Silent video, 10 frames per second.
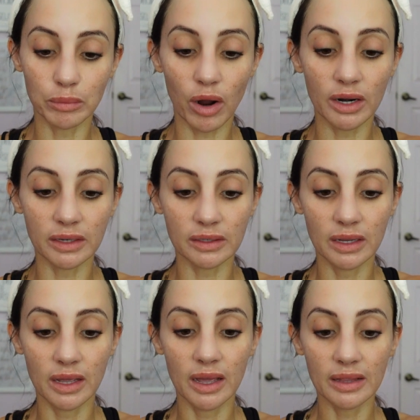product
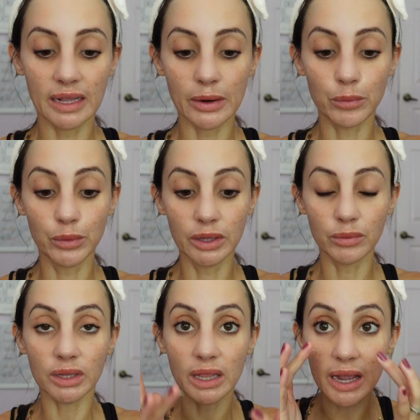that I really,
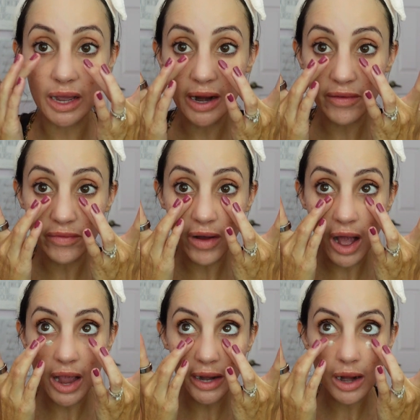really like. And I
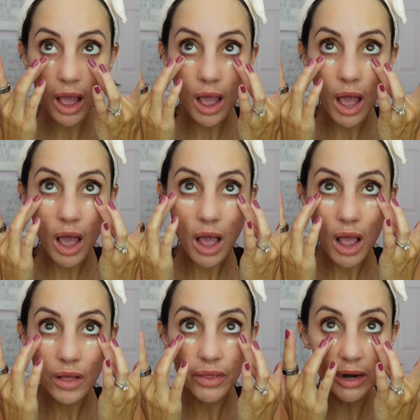find
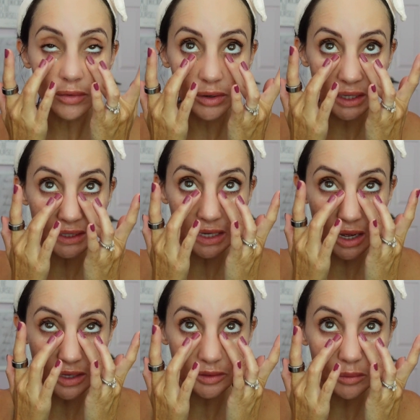that it really
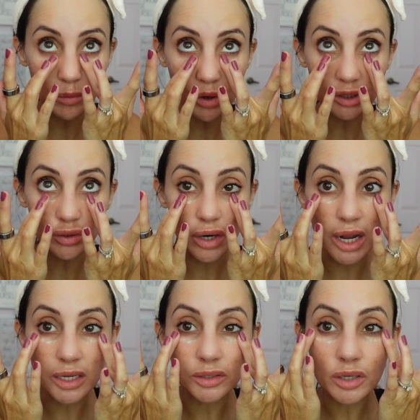does
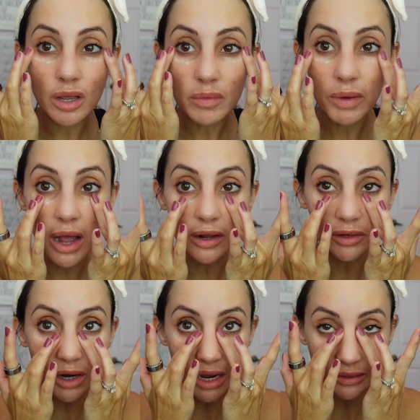moisturize my
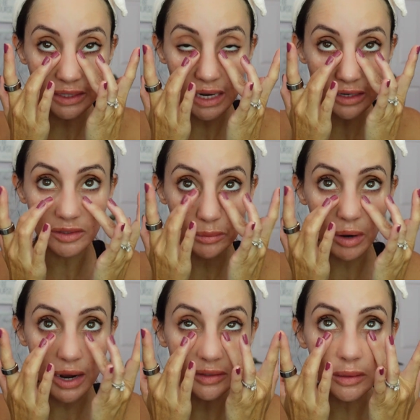under eyes, and it actually
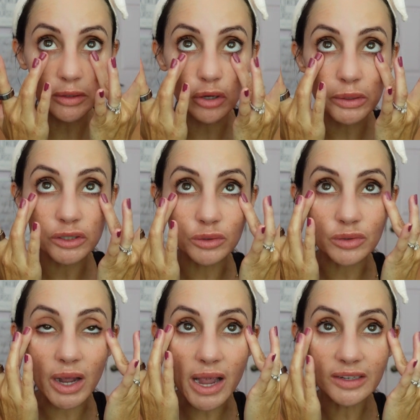brightens them a little bit too.
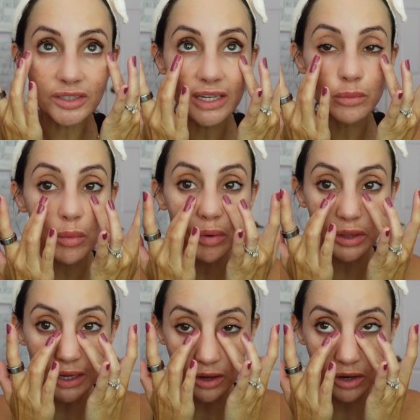So I actually will put
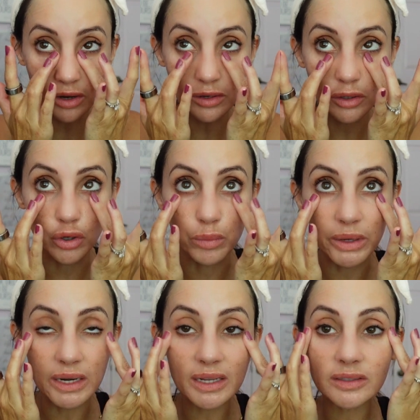like a
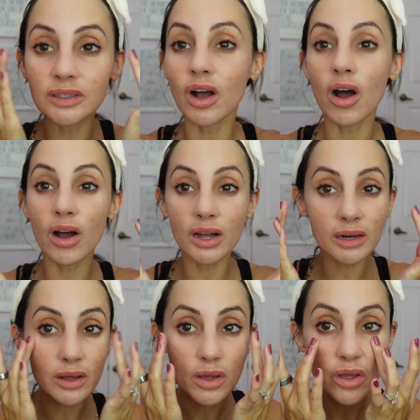goopiness on,